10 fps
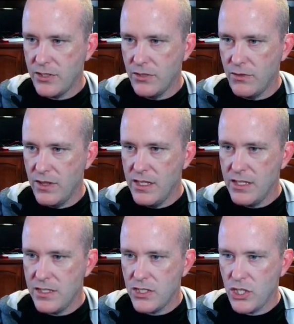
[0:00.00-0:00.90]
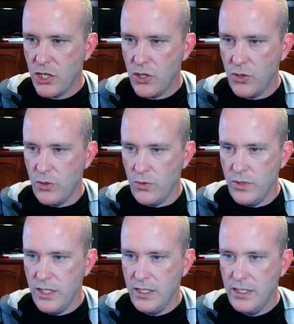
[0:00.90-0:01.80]
So this
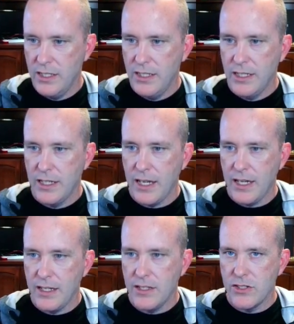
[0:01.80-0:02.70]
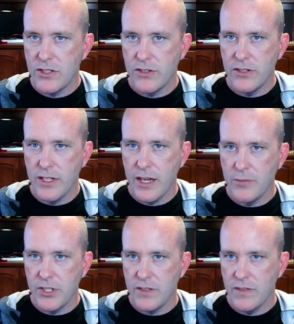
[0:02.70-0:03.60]
code got inserted. How much of